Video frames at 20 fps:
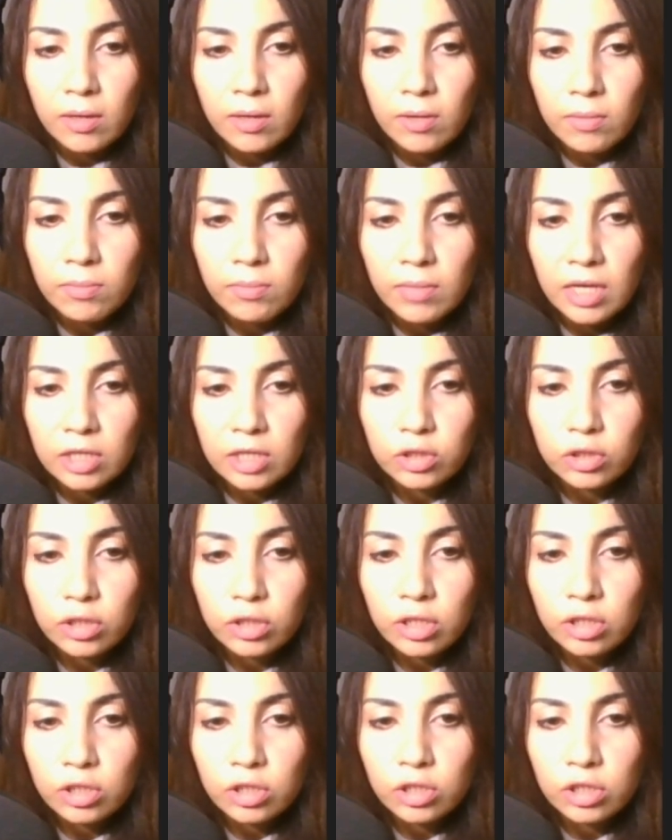
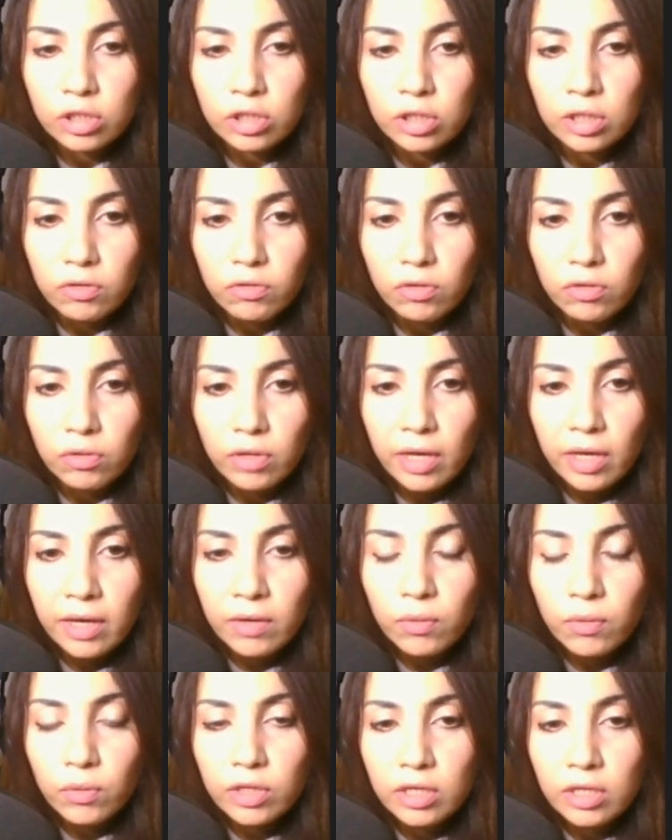message. So now
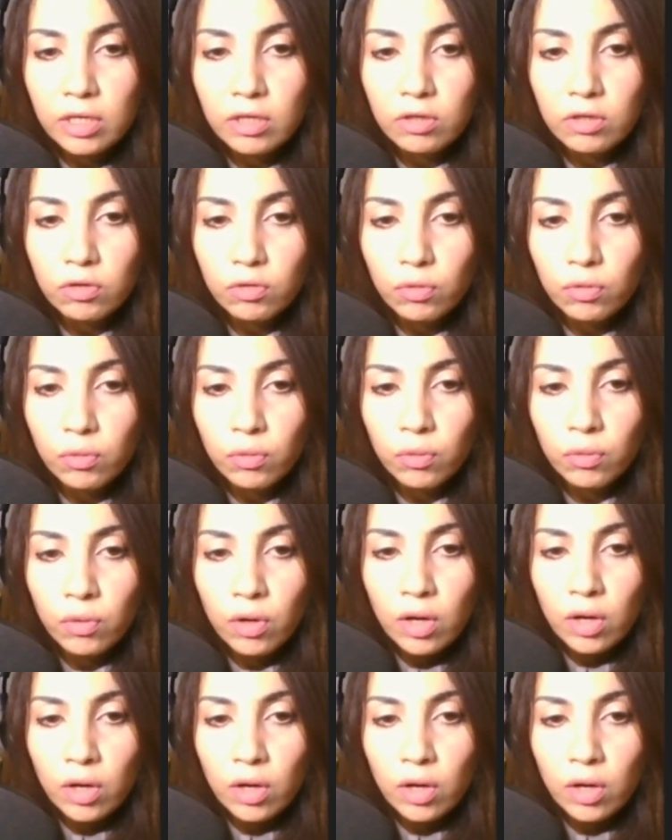we need to